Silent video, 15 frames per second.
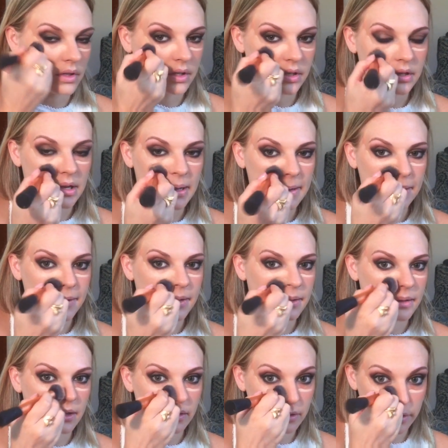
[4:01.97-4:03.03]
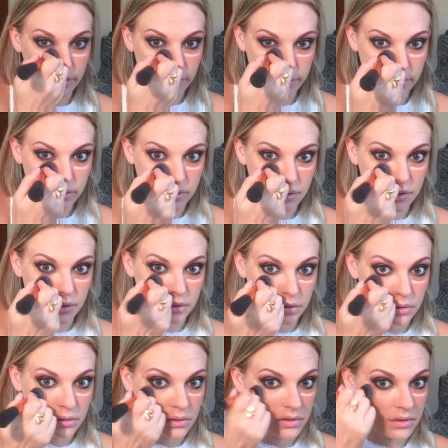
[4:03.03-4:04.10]
I added another
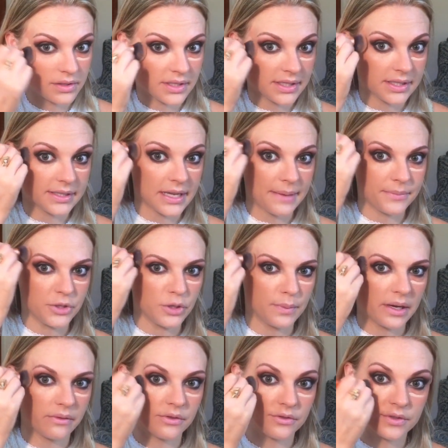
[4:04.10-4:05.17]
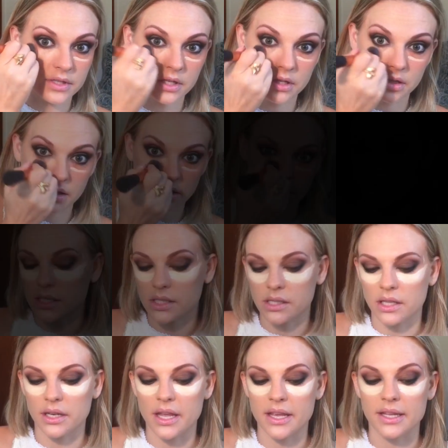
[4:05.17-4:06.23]
step to my routine. This is
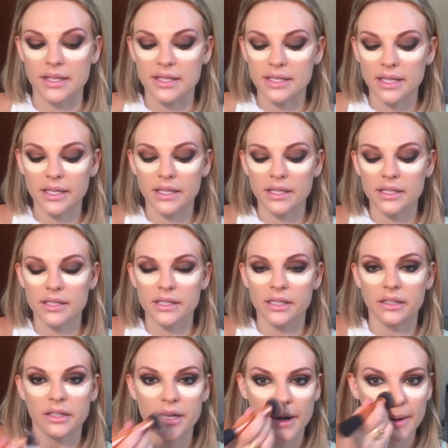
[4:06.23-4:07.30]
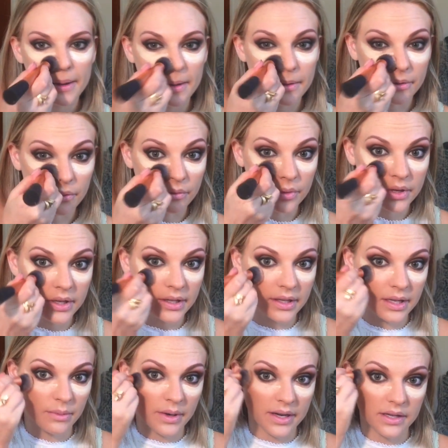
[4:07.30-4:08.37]
the Naked Skin Concealer
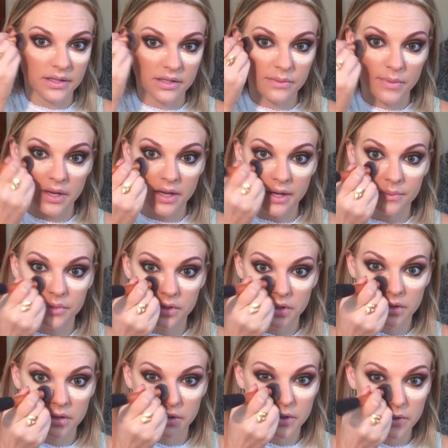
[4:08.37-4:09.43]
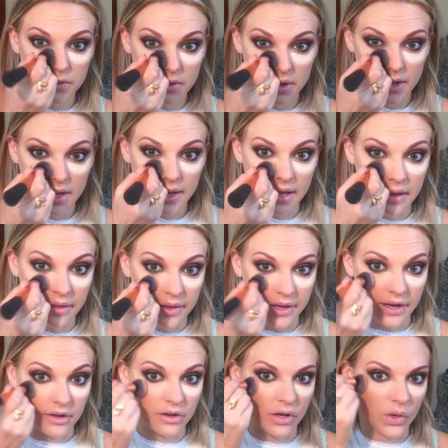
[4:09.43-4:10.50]
really brightens me up too. And
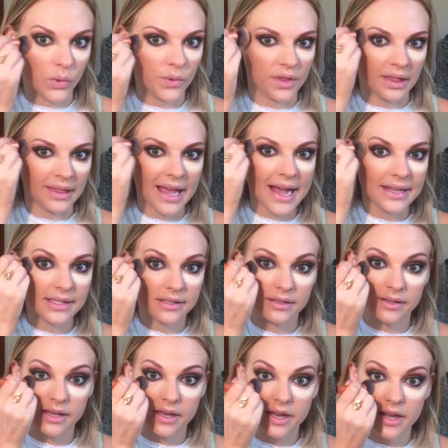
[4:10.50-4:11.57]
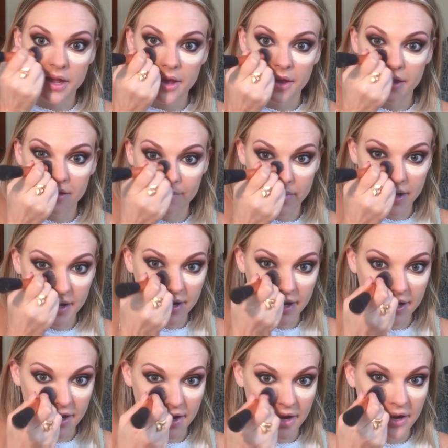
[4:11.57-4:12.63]
then I'll go with lastly,
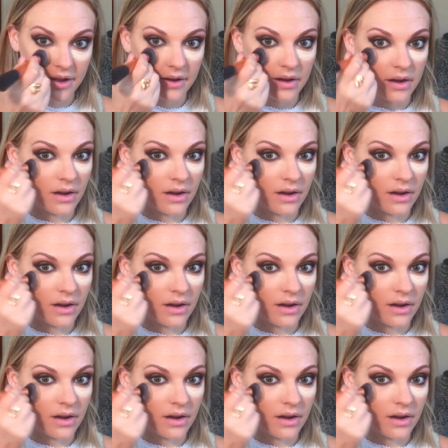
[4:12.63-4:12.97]
my